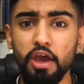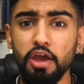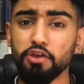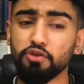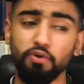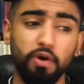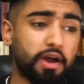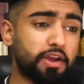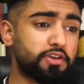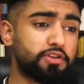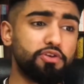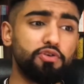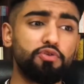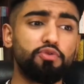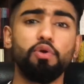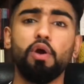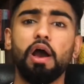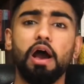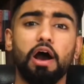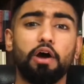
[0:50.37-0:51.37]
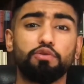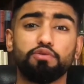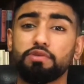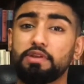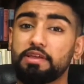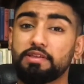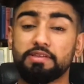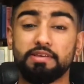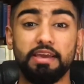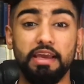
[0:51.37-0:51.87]
So I knew I was
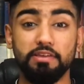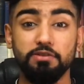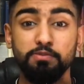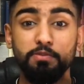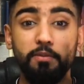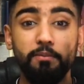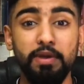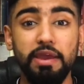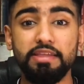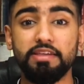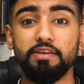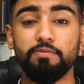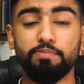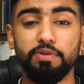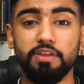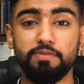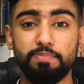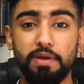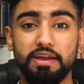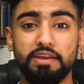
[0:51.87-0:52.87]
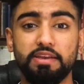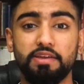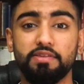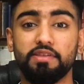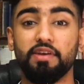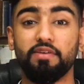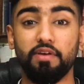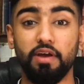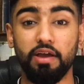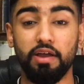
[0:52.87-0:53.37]
going to get some amazing perspectives
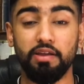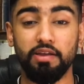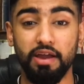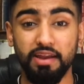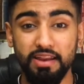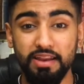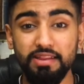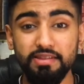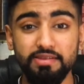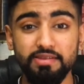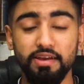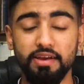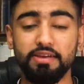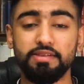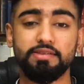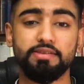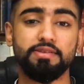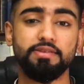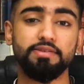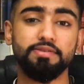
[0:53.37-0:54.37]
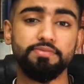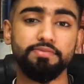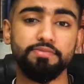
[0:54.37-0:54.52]
and insights.